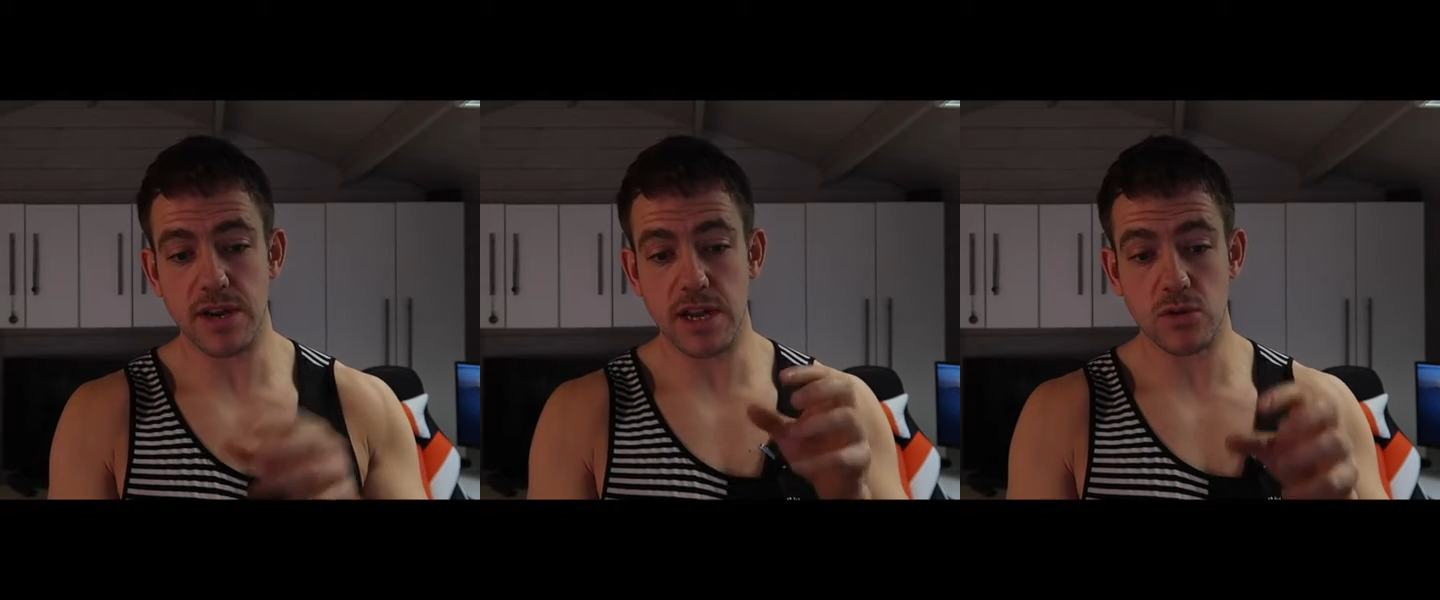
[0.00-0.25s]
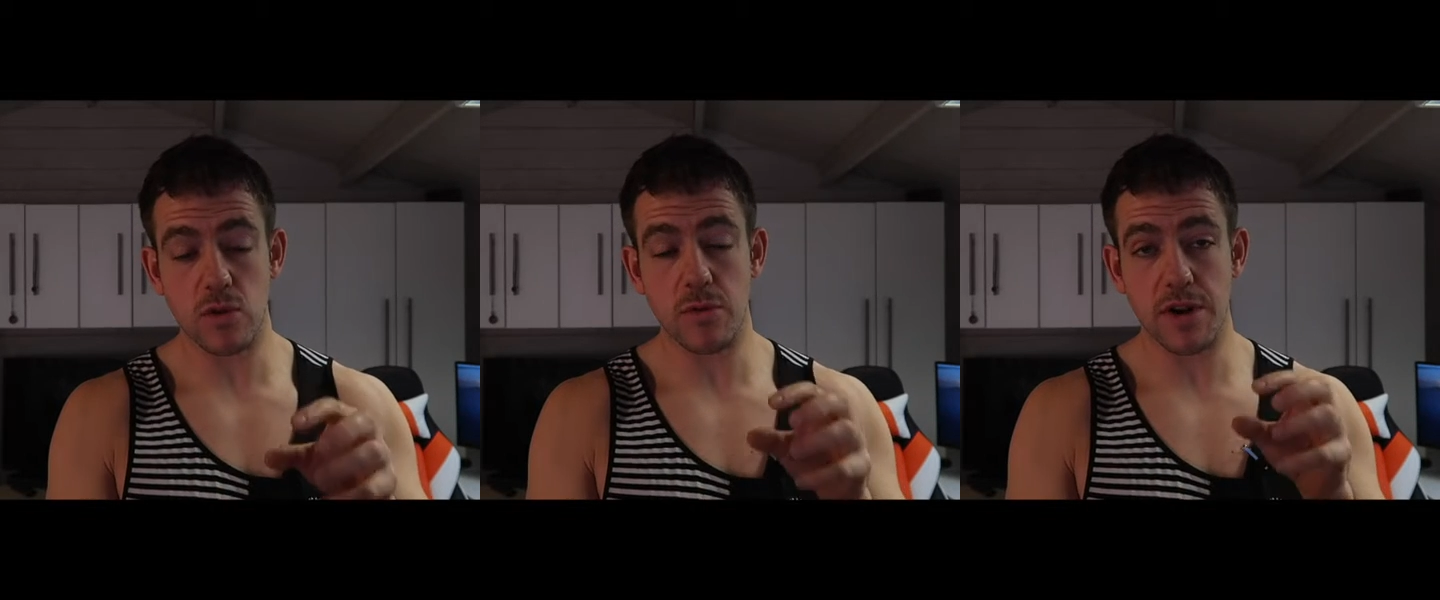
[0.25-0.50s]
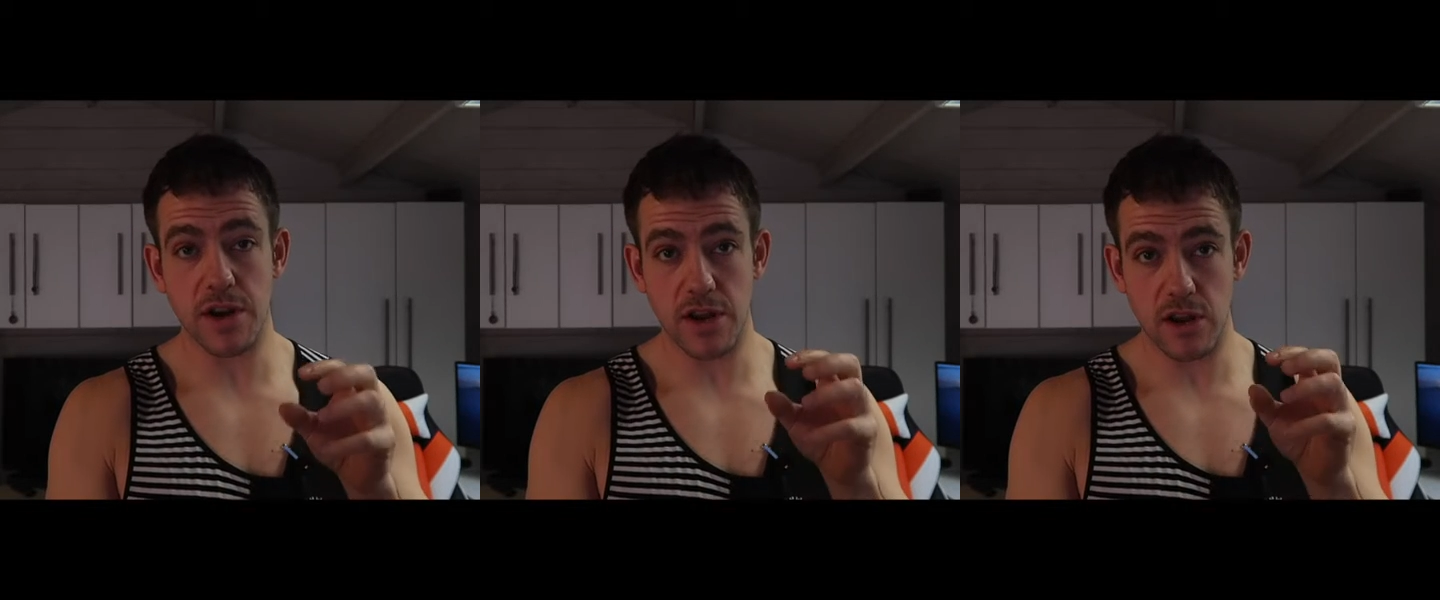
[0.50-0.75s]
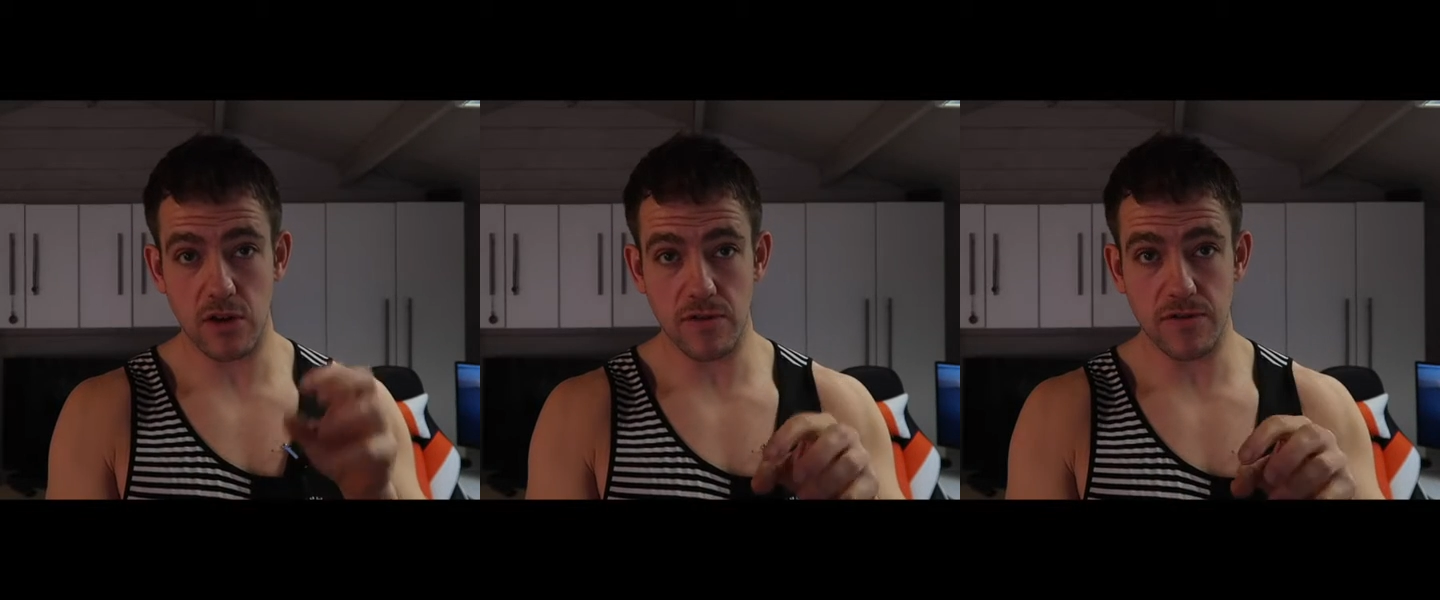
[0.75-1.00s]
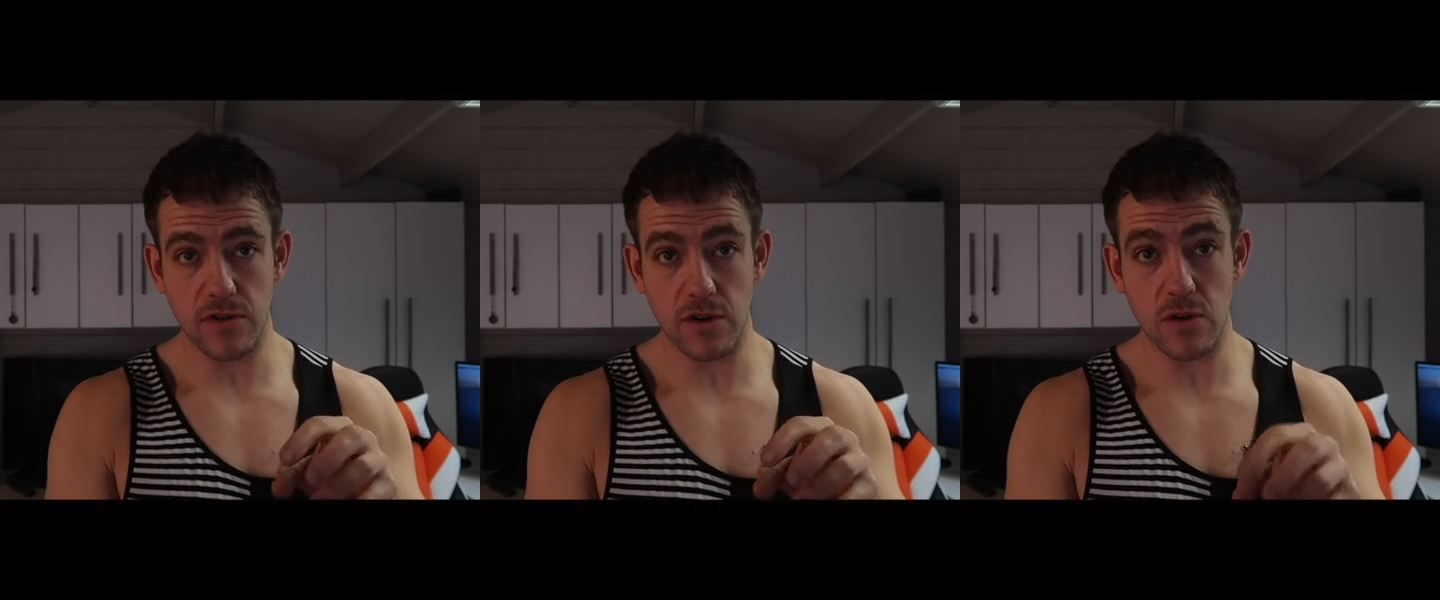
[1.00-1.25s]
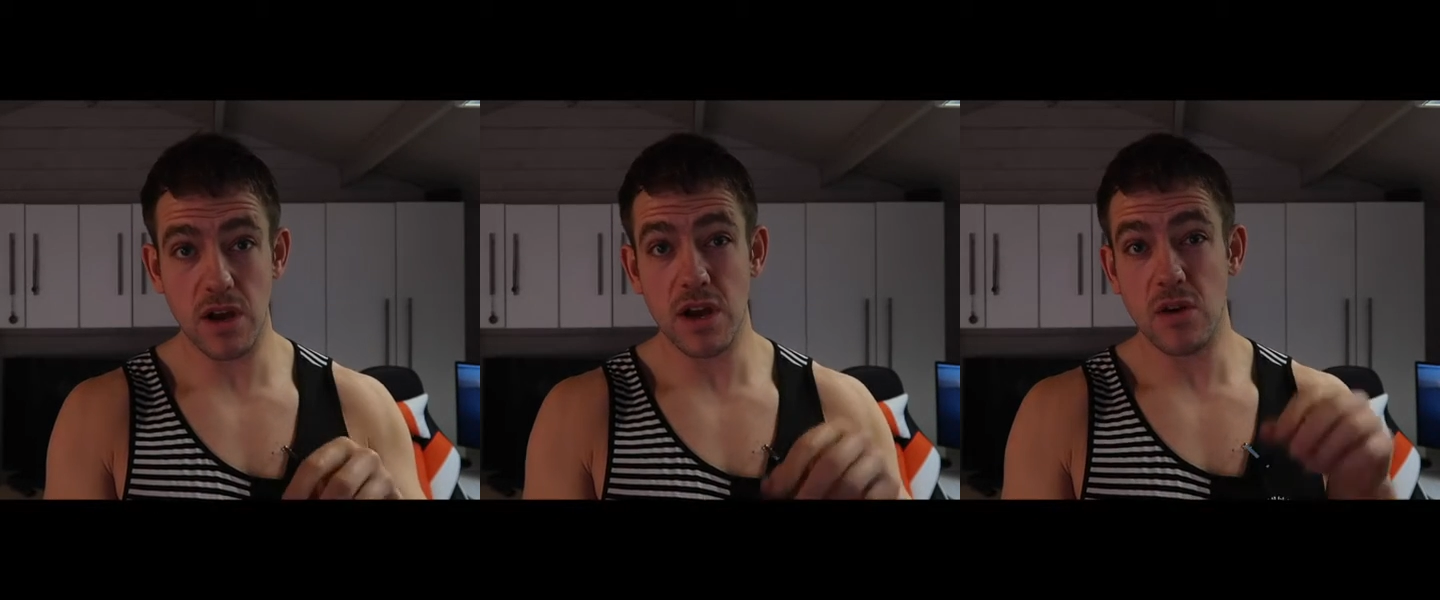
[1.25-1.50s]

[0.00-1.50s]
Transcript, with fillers: So that's what we're going to go through.